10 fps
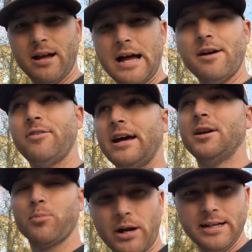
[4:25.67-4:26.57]
I've had
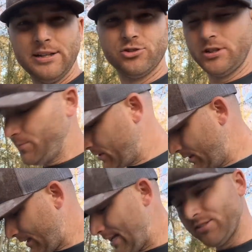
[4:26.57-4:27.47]
a brain injury because
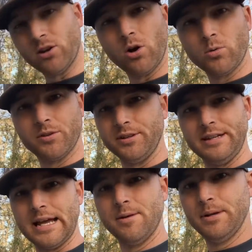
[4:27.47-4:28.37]
I can't talk worth a damn